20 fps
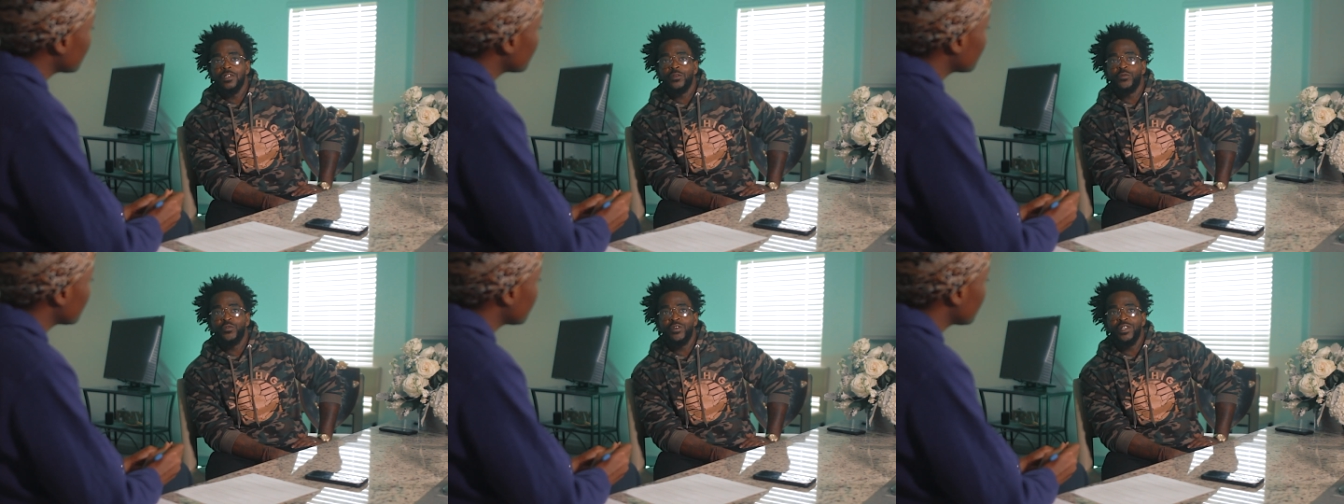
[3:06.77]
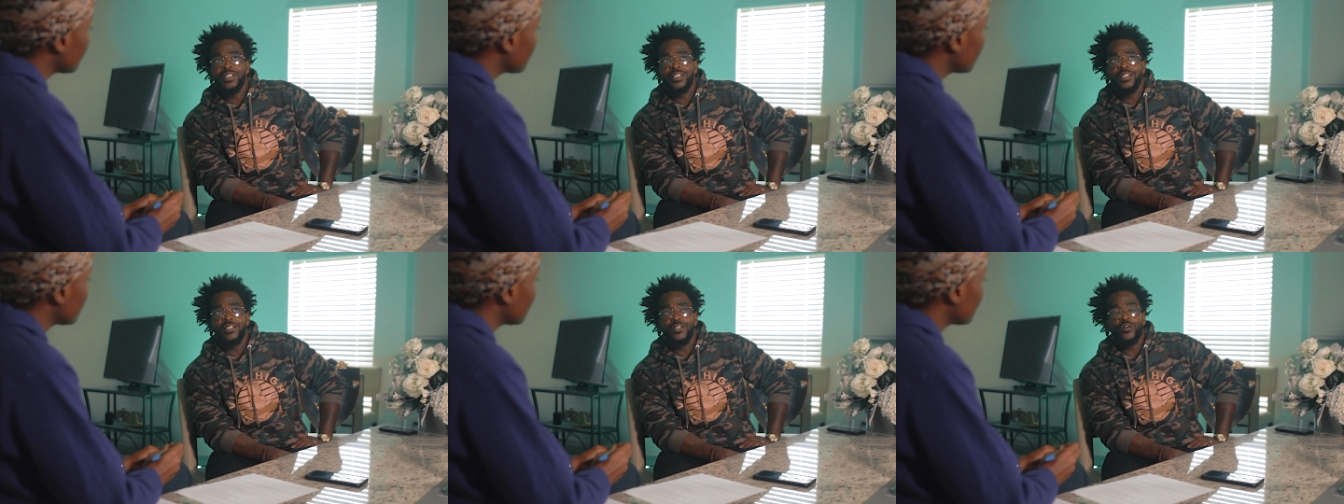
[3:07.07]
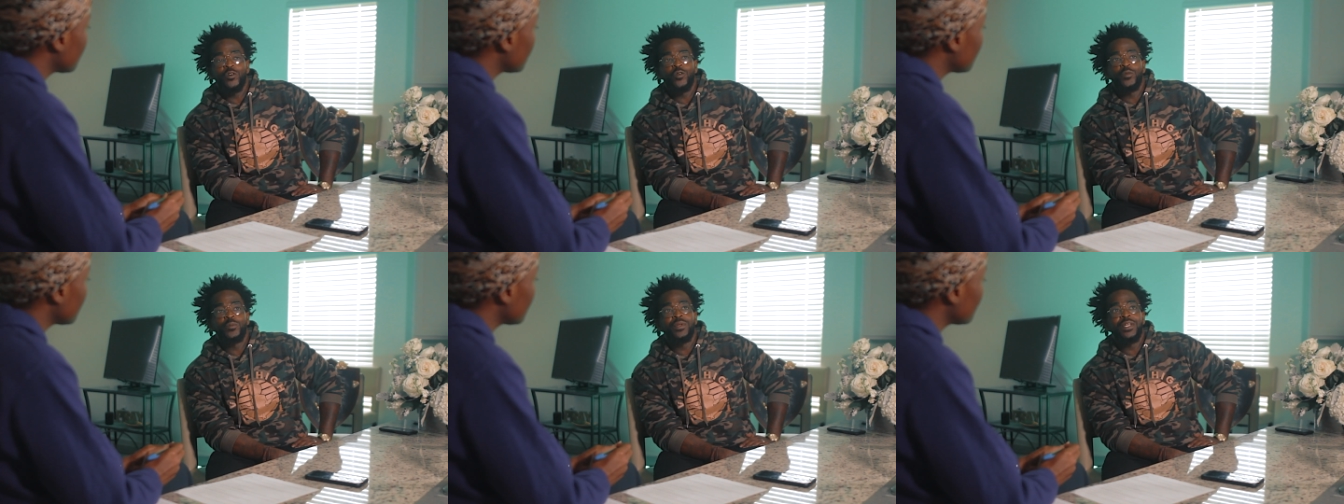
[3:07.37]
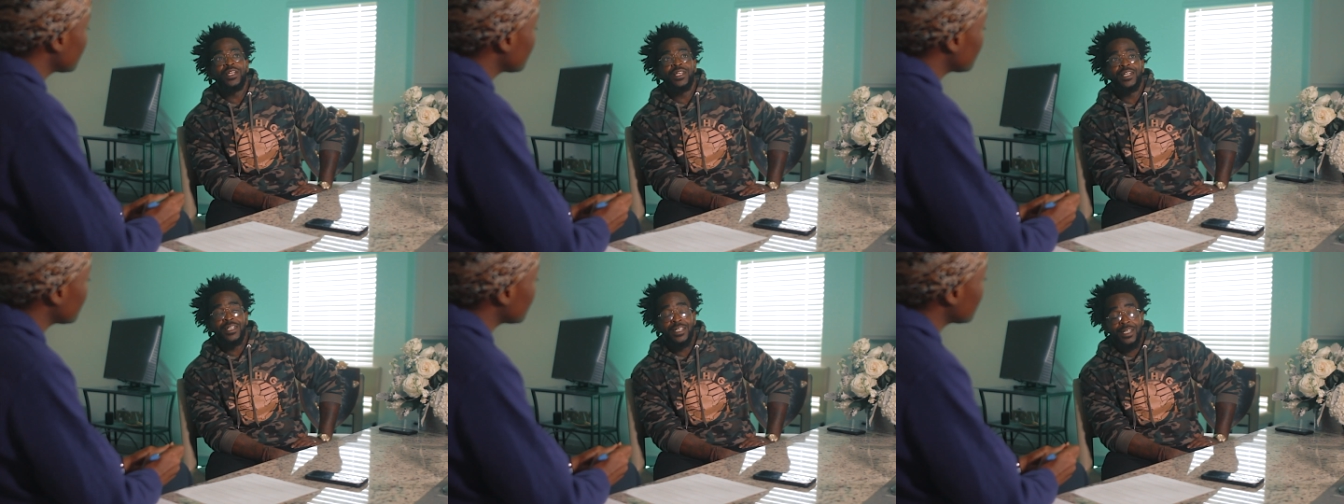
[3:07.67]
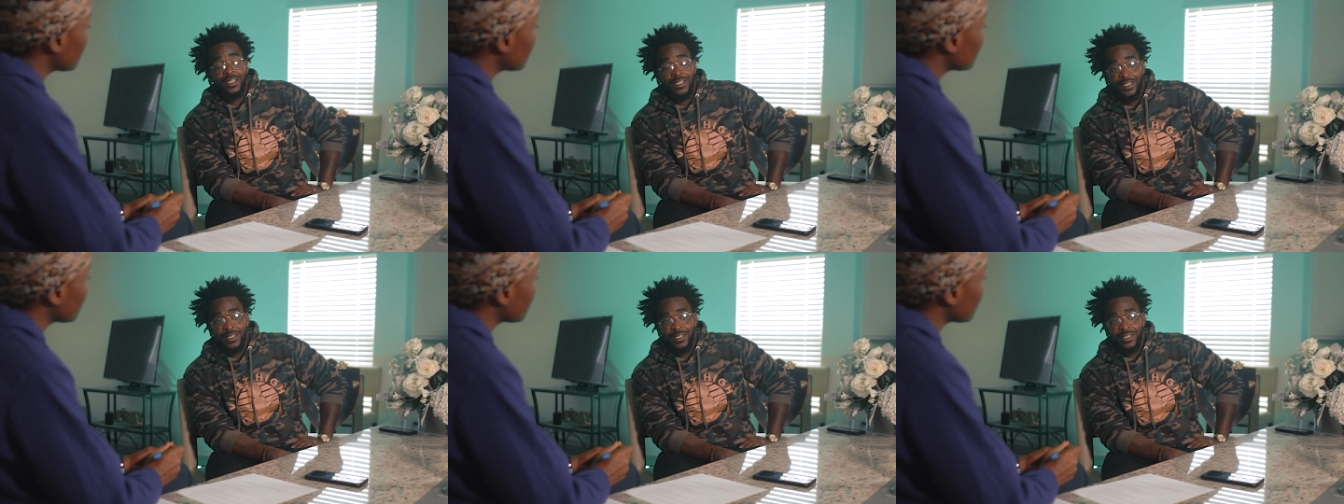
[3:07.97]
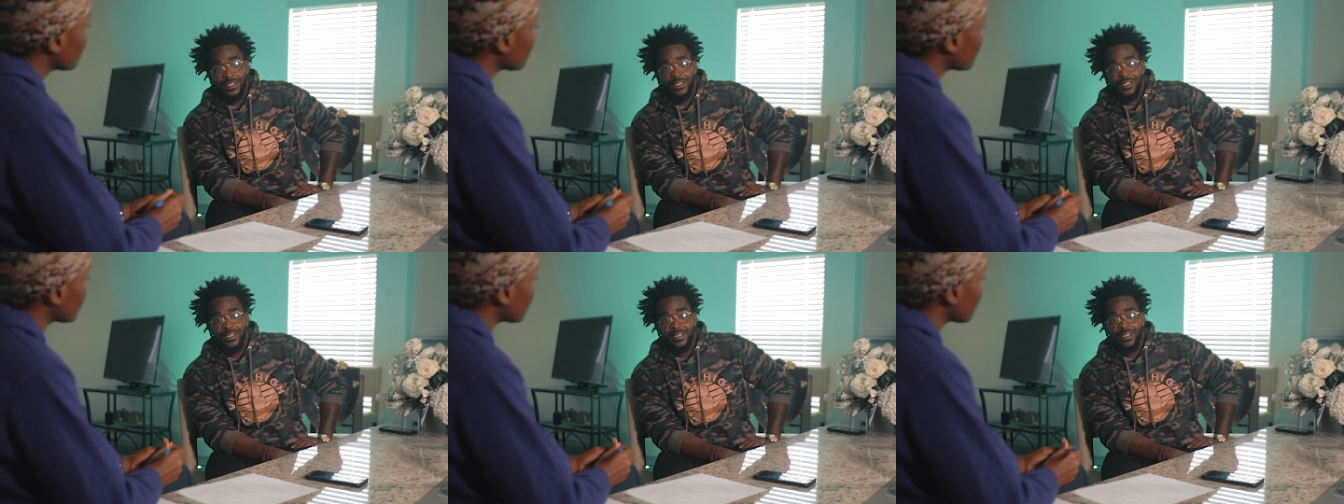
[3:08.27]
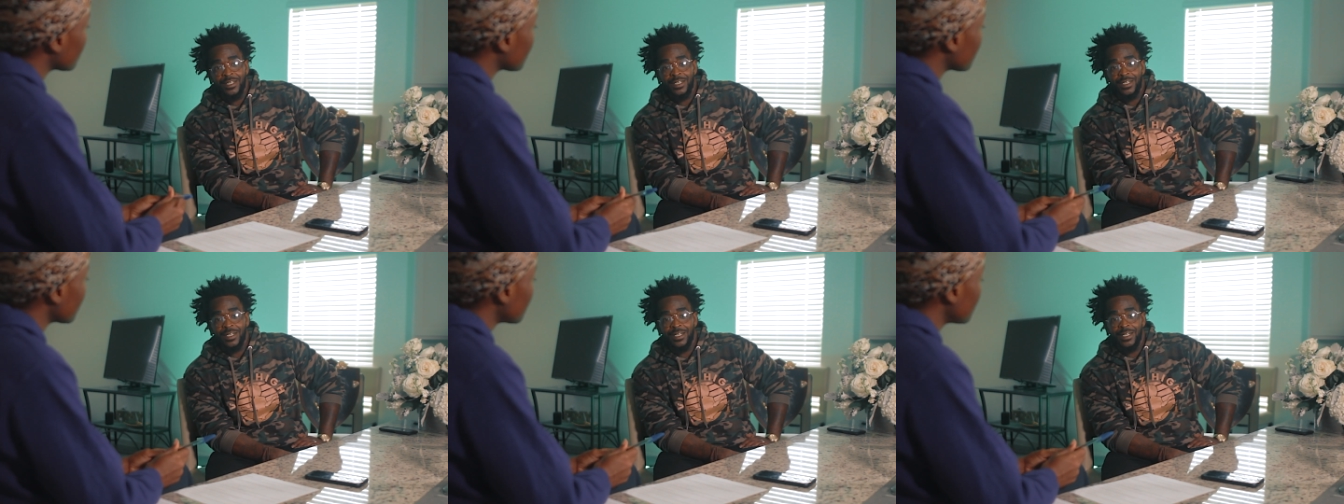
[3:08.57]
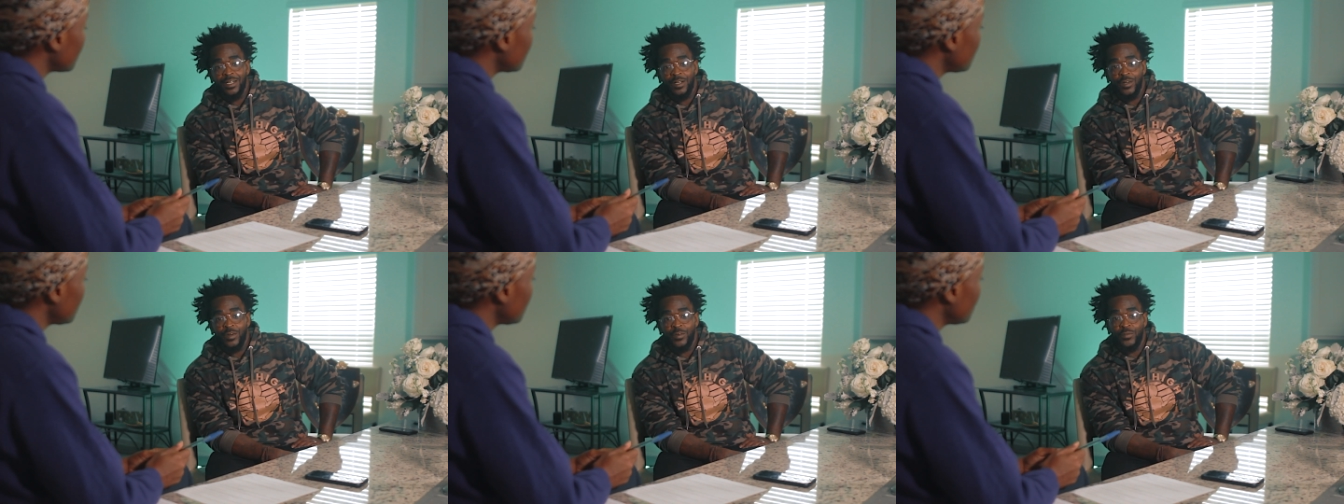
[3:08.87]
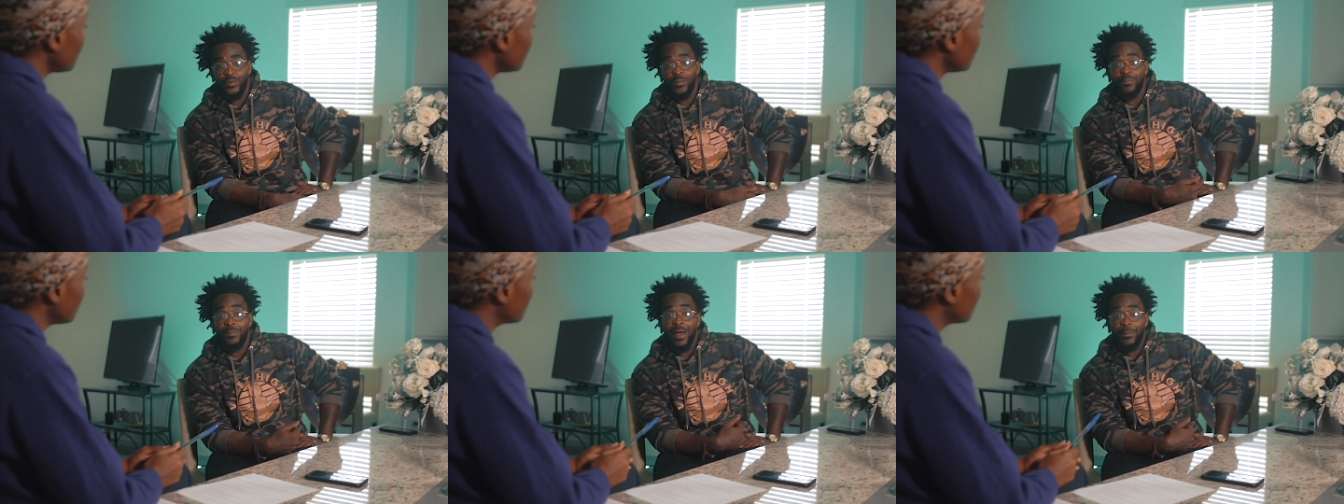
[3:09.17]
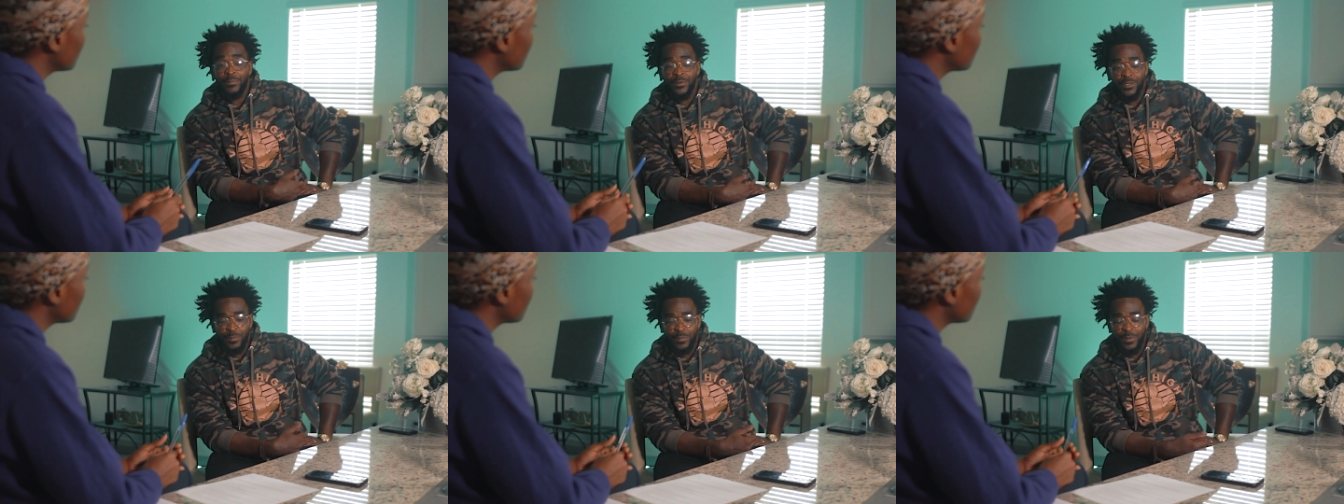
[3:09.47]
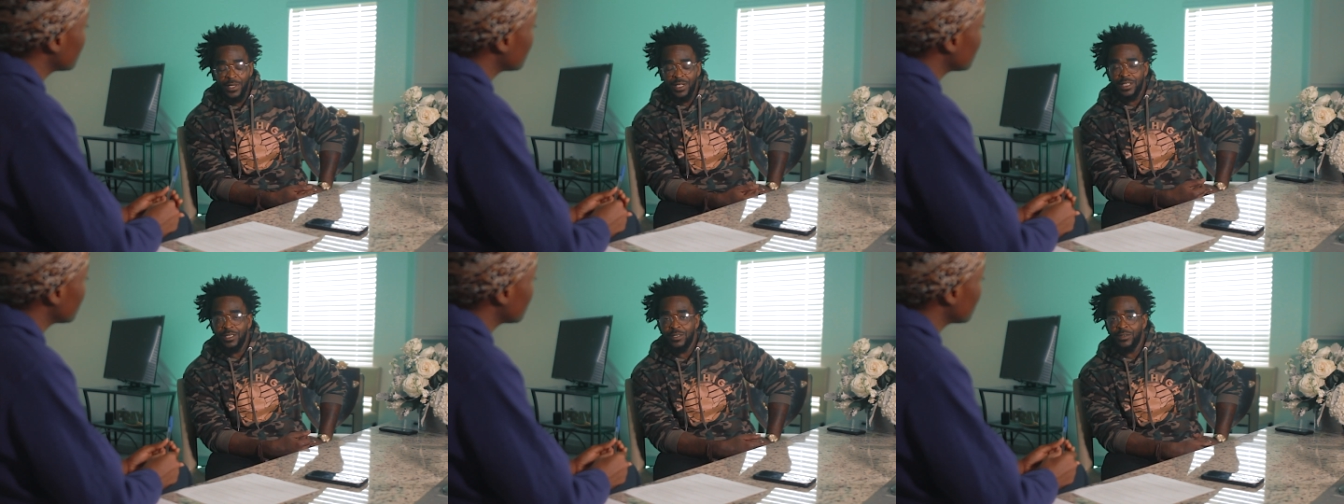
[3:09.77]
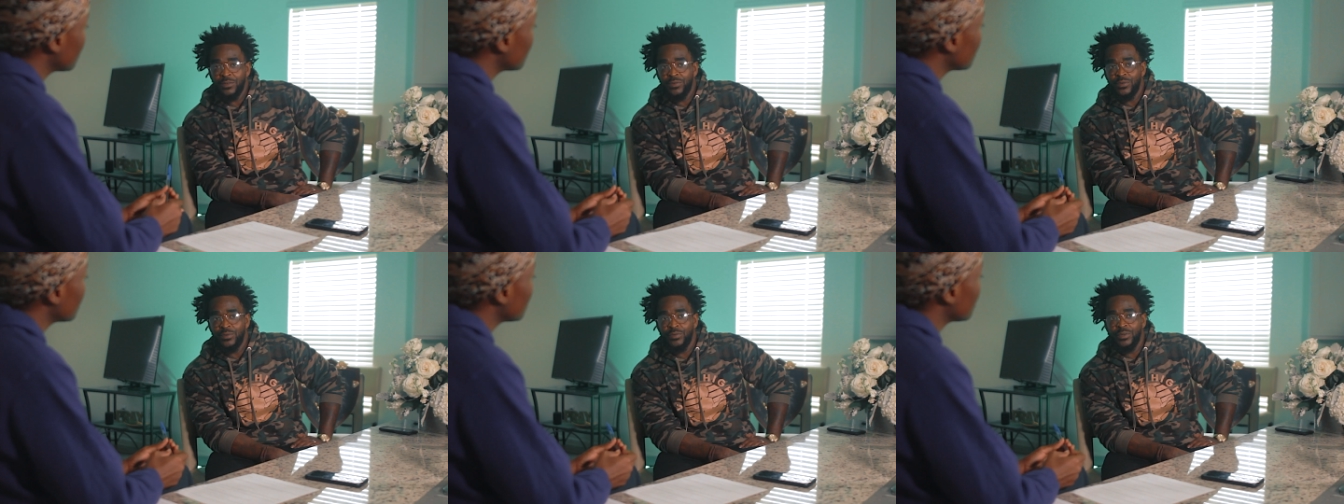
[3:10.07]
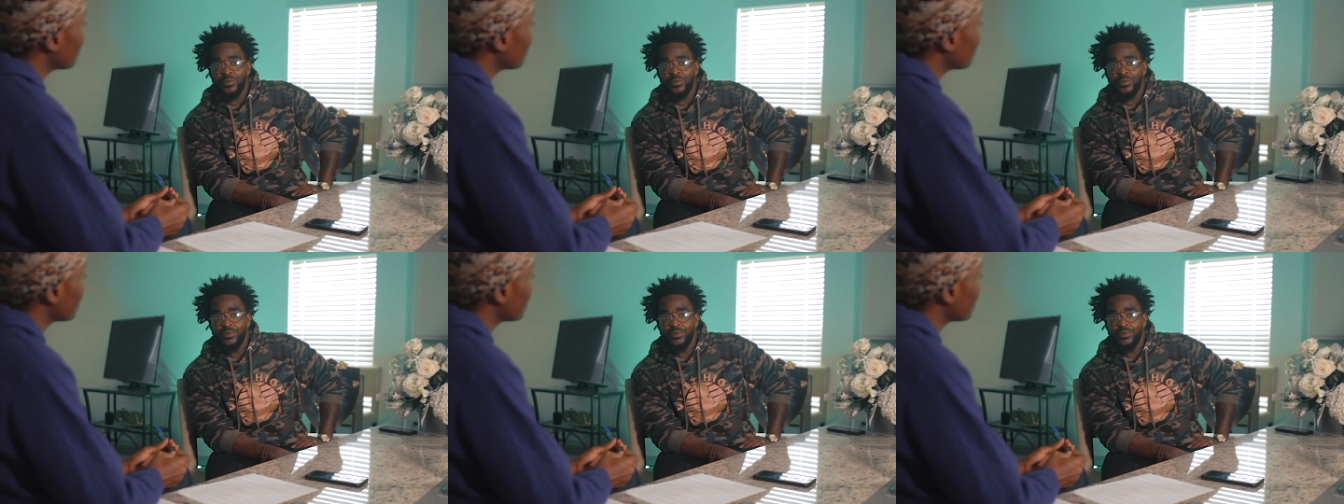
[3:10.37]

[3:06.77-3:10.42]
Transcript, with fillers: A 15 year old me, from my perspective,